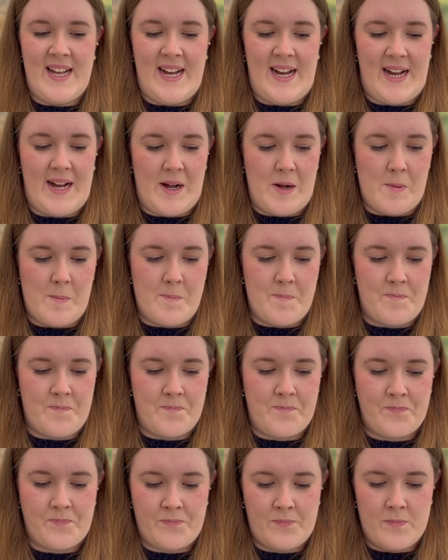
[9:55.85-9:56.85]

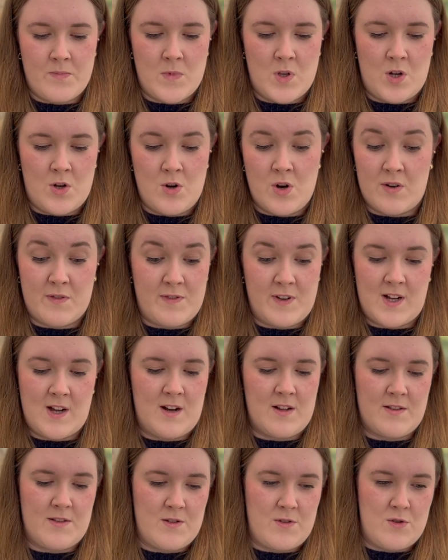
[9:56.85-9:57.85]
not for
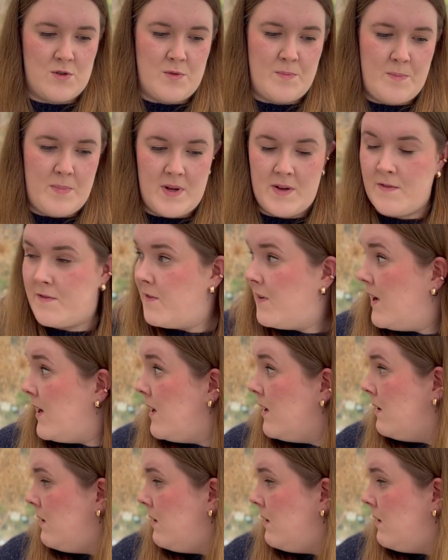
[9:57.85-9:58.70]
Garthenor, but for